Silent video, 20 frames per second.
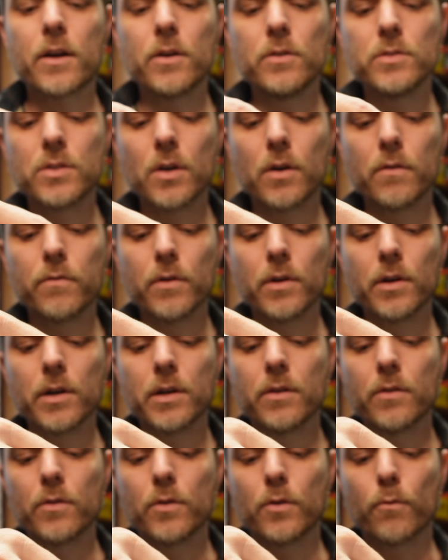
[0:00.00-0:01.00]
goes
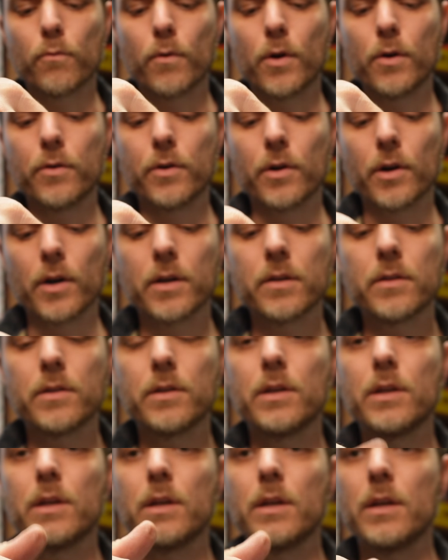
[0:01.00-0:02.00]
over the rotor
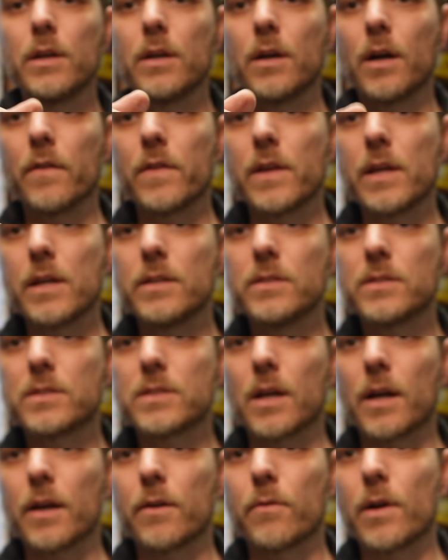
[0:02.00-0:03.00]
on the
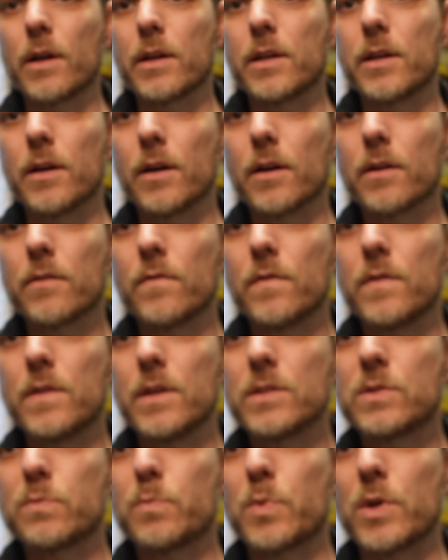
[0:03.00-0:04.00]
inside right here,
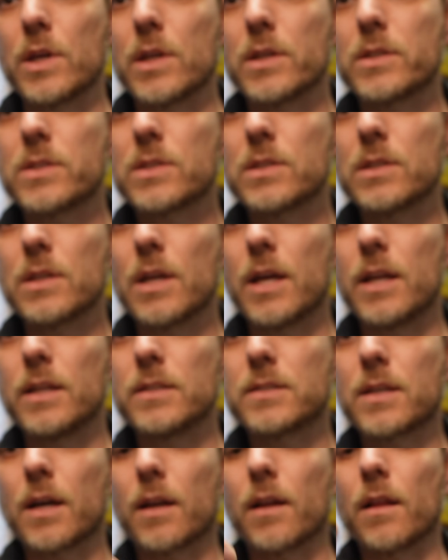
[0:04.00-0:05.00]
this piece, and
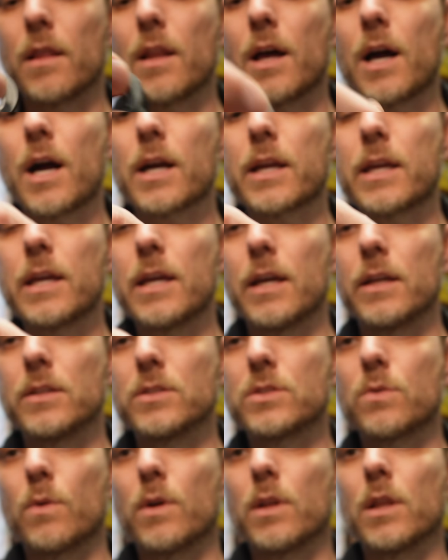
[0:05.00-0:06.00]
it's got to lock in.
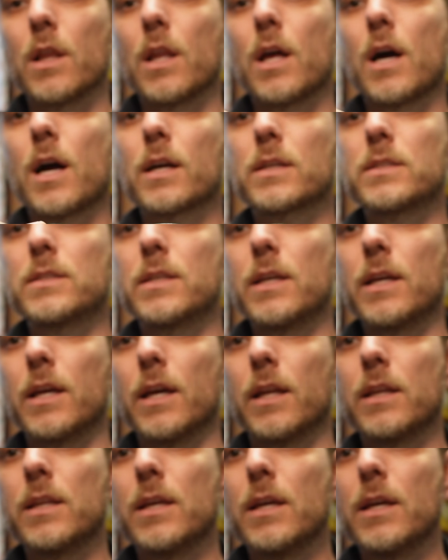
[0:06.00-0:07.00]
So it locks
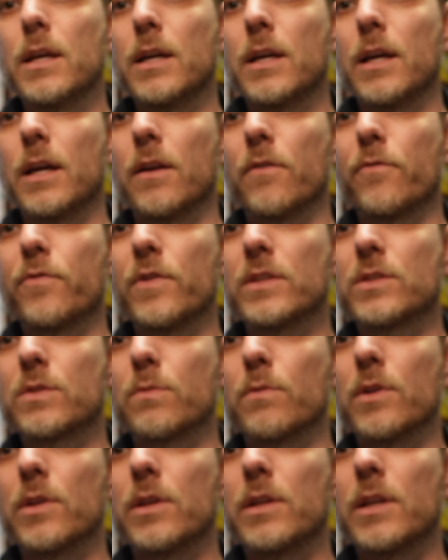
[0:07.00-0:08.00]
in and it fits
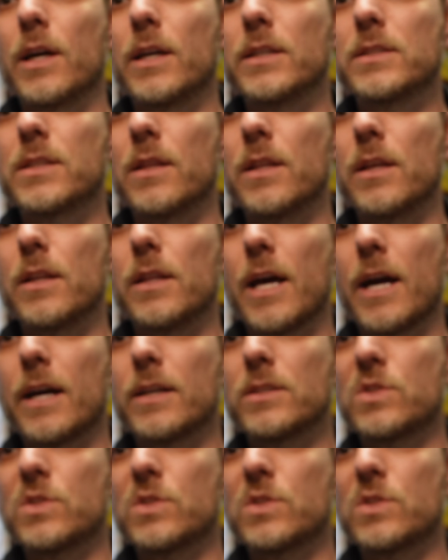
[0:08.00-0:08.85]
really nice, and then that